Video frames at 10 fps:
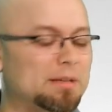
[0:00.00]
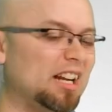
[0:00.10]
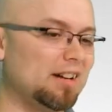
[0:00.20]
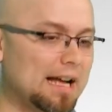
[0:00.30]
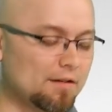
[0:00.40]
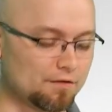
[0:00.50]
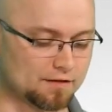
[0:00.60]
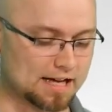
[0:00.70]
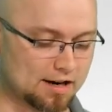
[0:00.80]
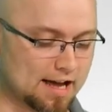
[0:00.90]
but I don't
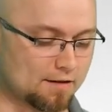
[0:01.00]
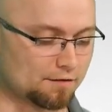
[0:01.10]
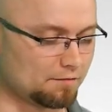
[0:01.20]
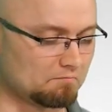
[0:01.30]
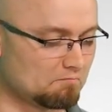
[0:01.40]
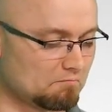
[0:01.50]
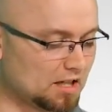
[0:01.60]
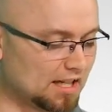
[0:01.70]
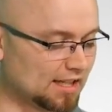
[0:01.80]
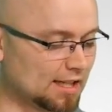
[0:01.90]
have
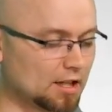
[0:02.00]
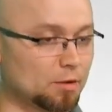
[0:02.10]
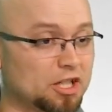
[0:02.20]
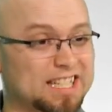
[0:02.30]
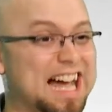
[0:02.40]
Excel spreadsheets.